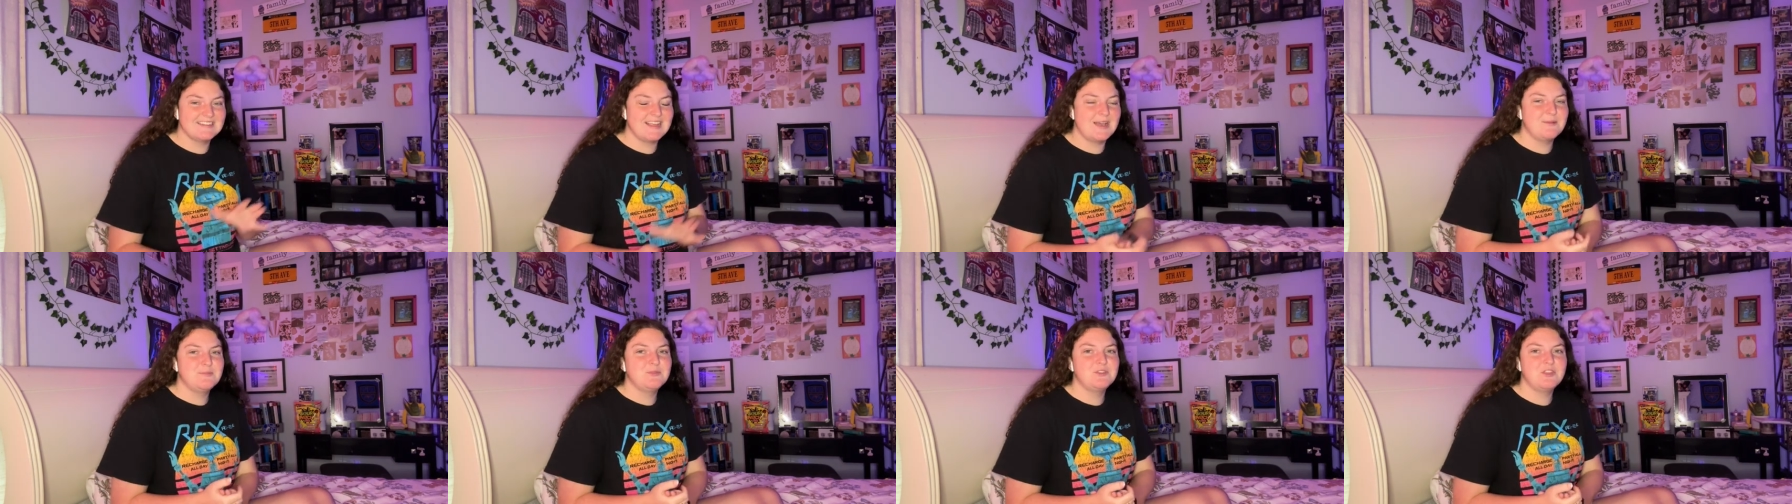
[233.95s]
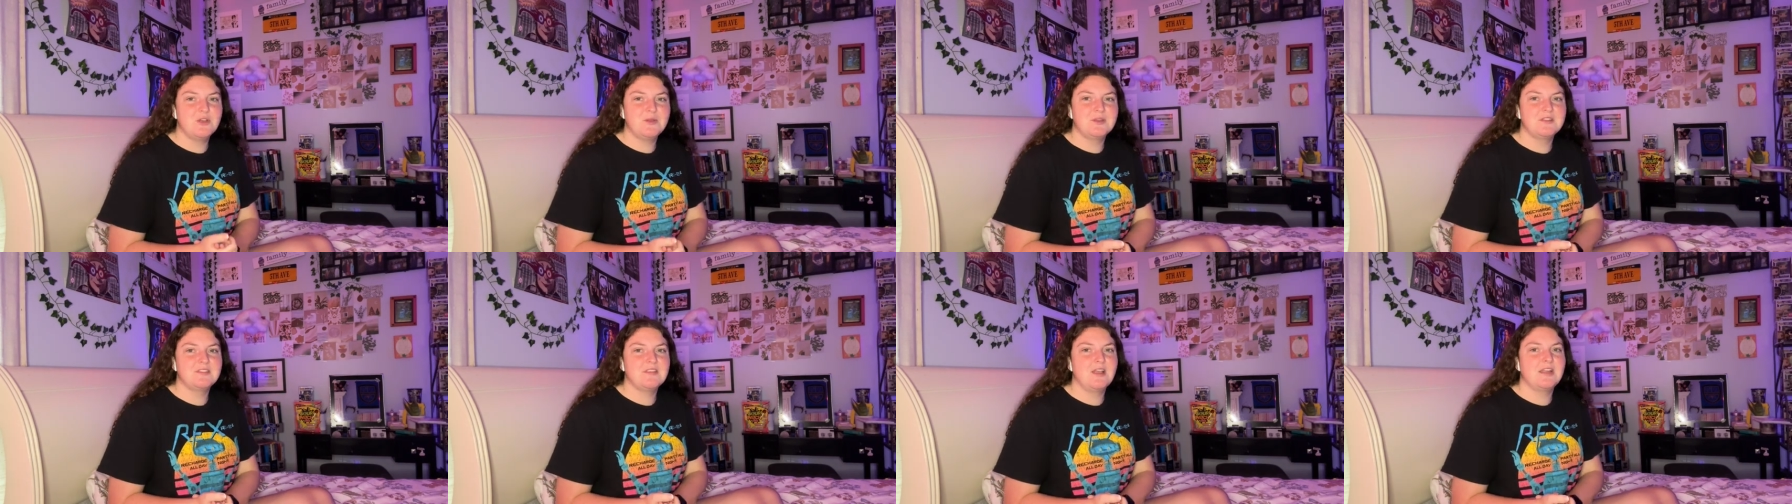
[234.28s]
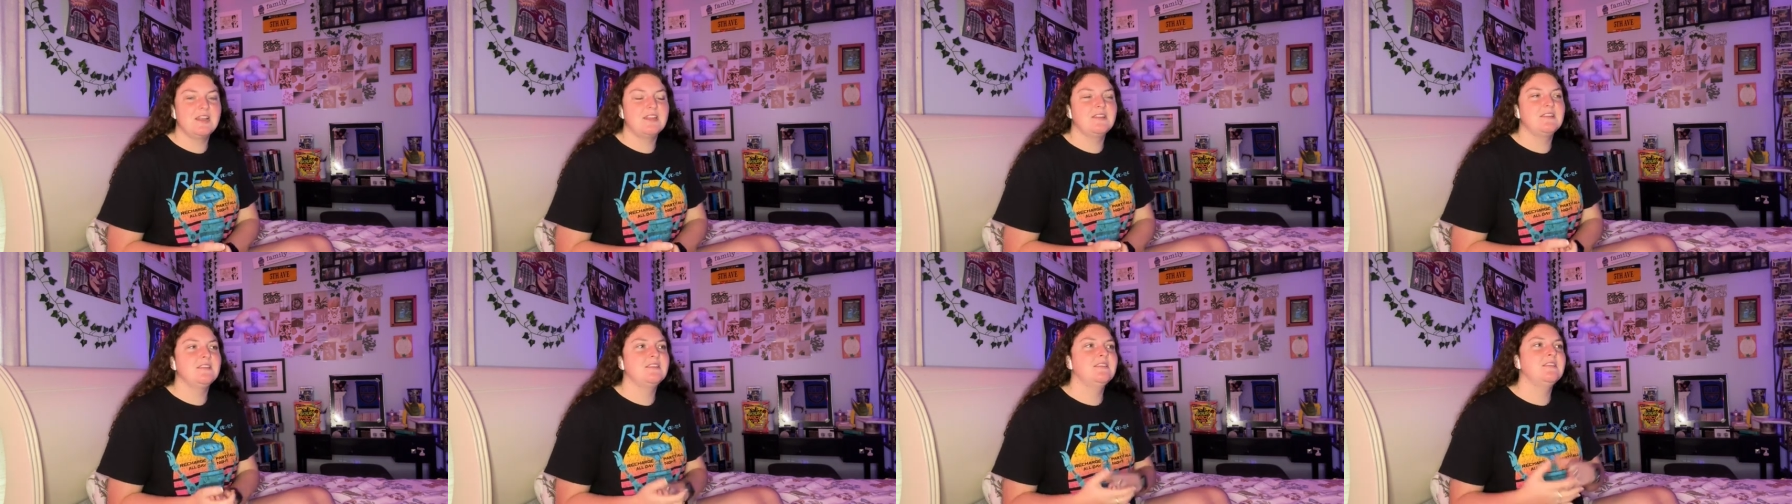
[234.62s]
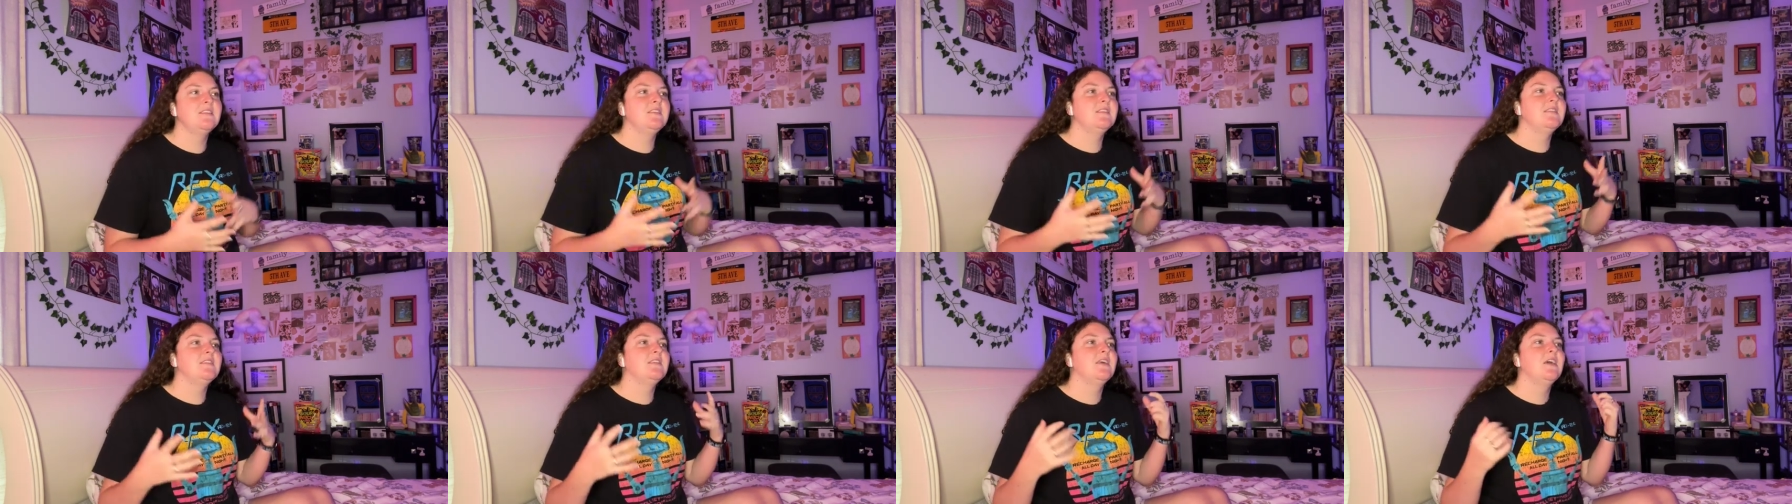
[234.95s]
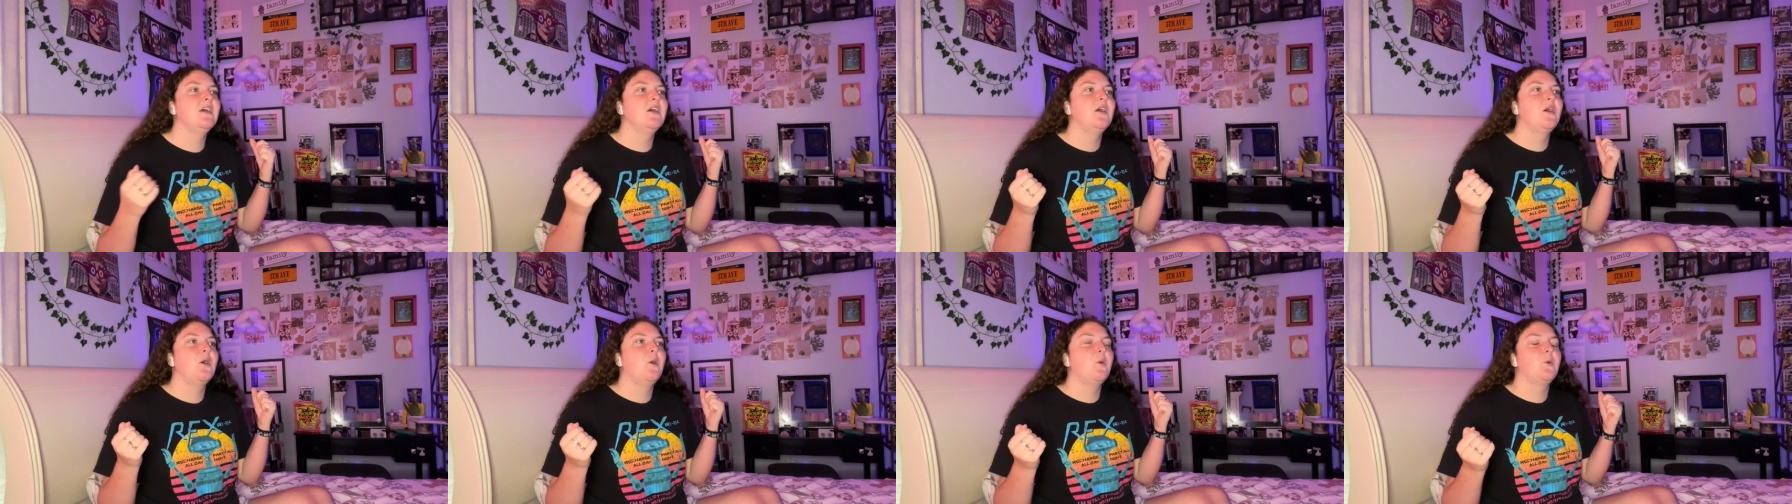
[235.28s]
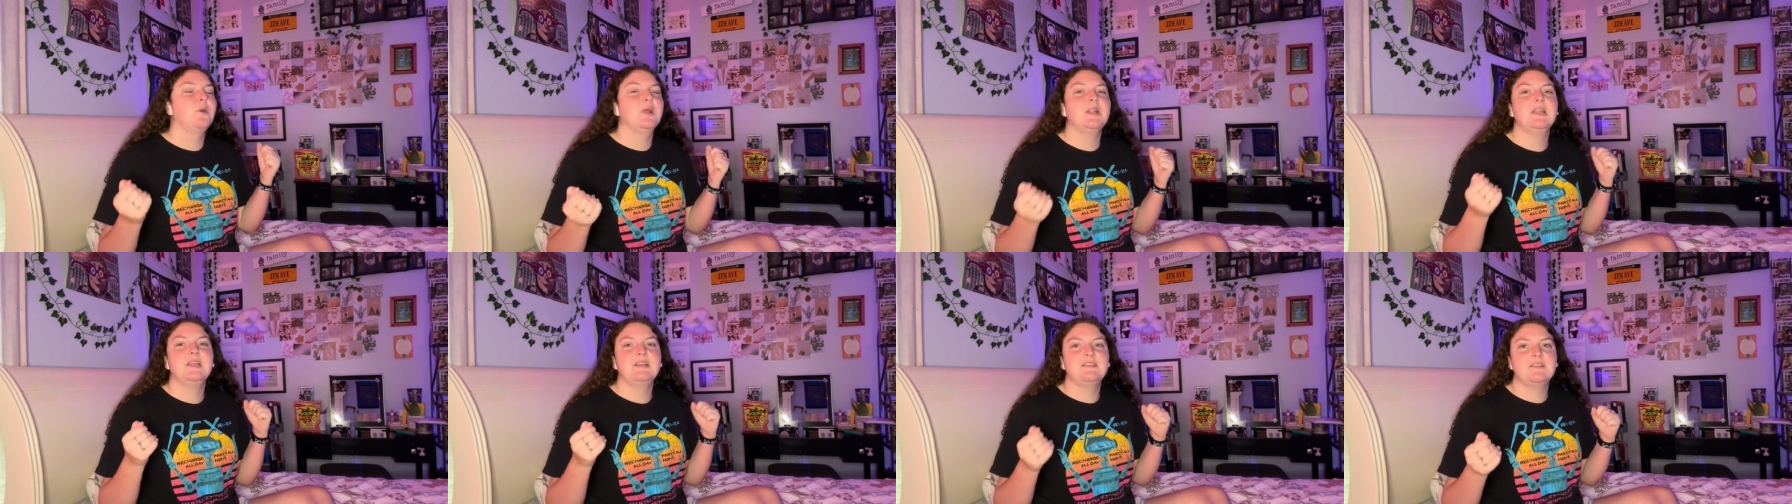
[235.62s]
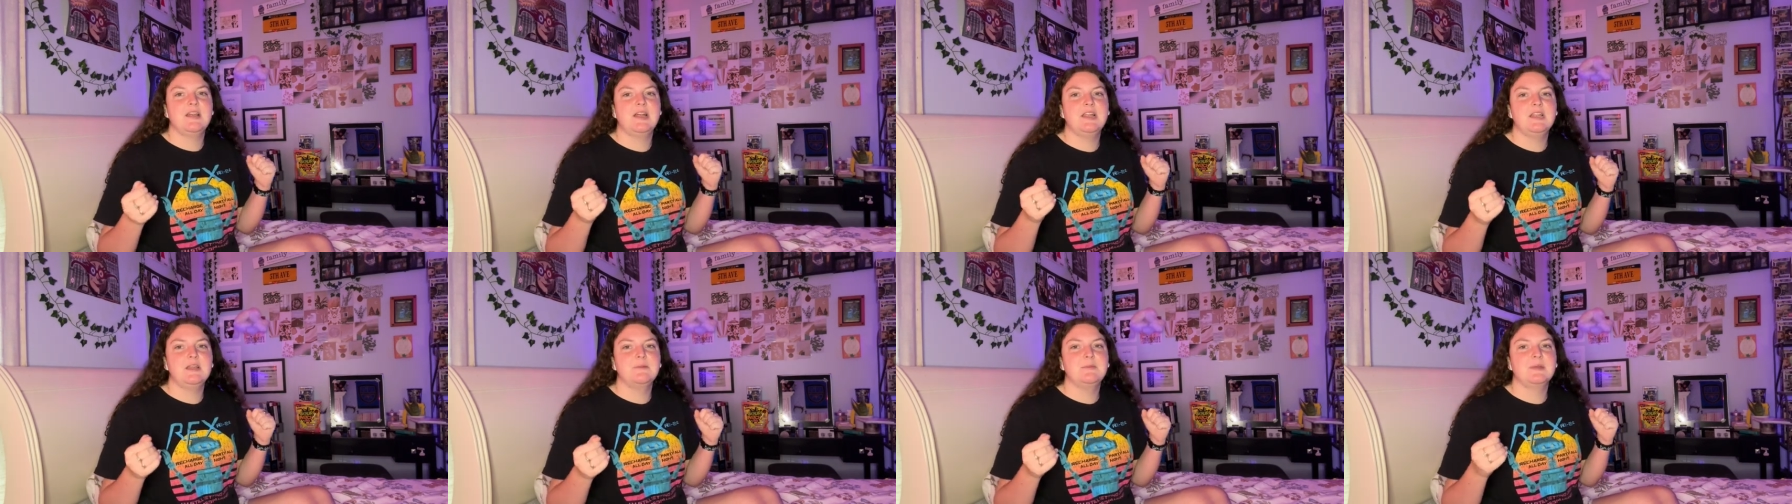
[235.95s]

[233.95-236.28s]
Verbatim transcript: I'm so excited. This is really exciting